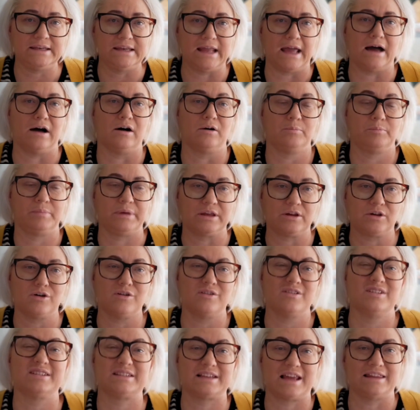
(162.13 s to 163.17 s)
Now,
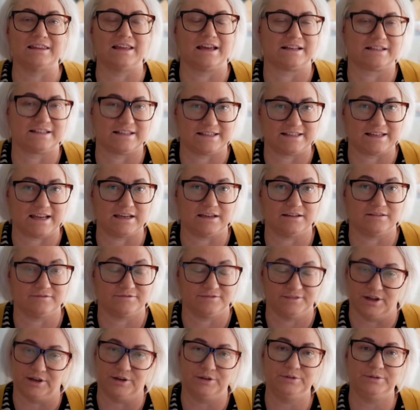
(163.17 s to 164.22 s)
because I like to stay in
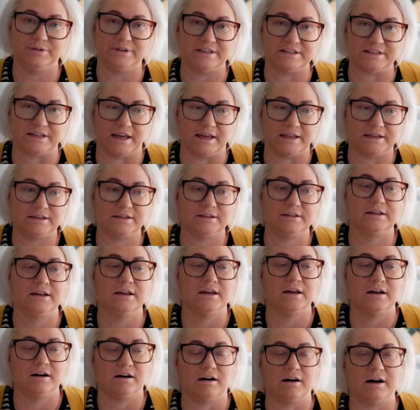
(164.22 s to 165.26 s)
flow in Tana,
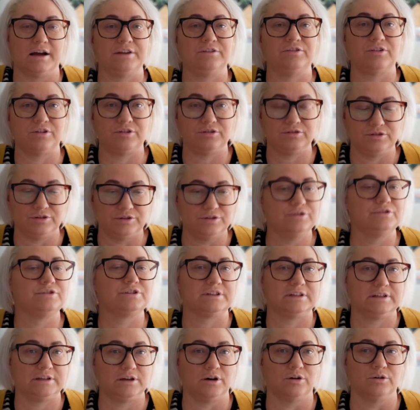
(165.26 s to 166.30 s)
I don't
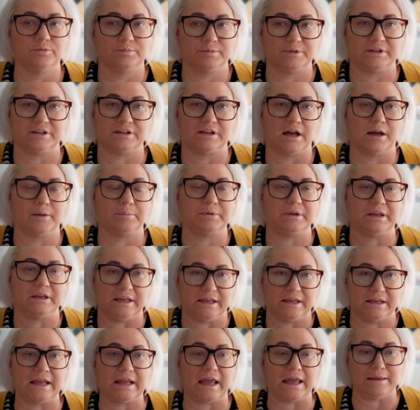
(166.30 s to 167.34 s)
usually open it up
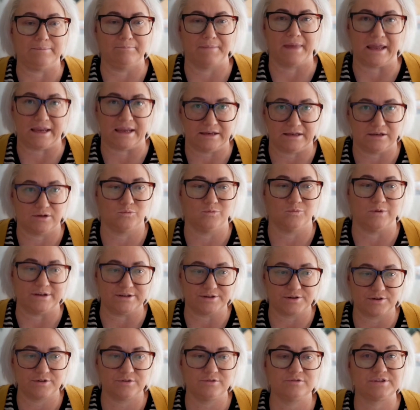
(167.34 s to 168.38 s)
in a main
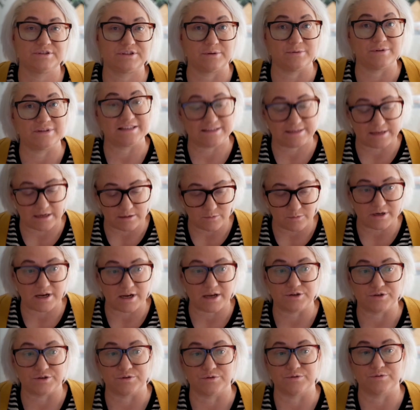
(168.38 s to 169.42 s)
window. So instead what I
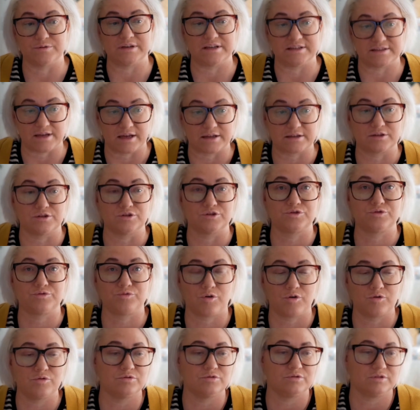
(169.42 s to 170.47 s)
do is I
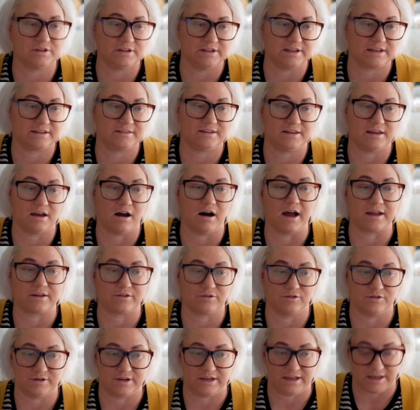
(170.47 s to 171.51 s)
control click the
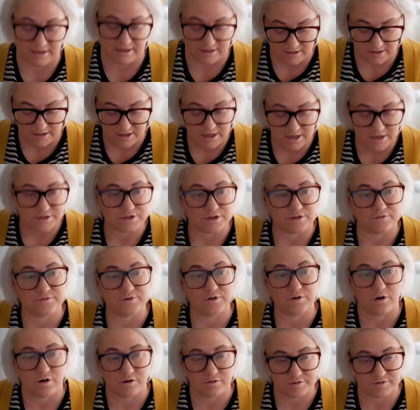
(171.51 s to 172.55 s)
icon here. So if
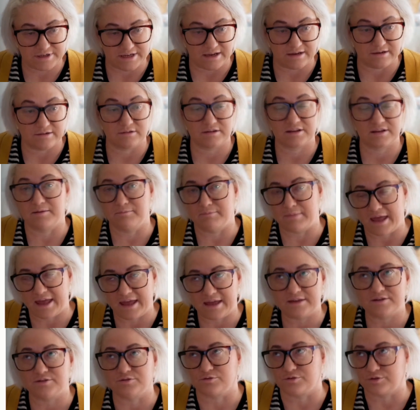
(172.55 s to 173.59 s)
you hold down
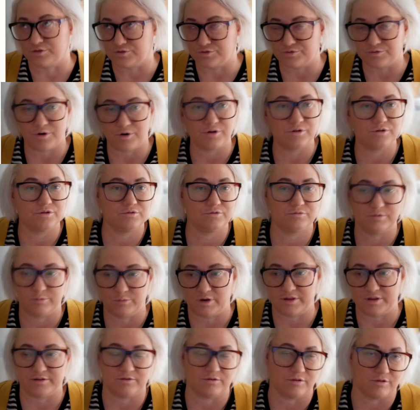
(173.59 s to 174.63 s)
command or control,
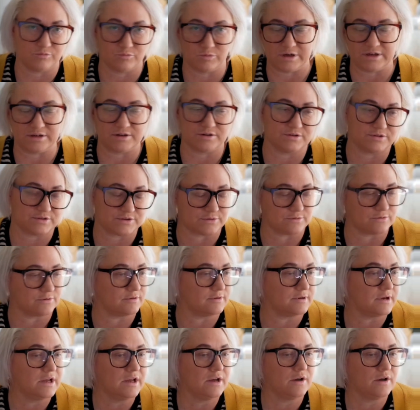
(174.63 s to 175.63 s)
whether you're on Windows or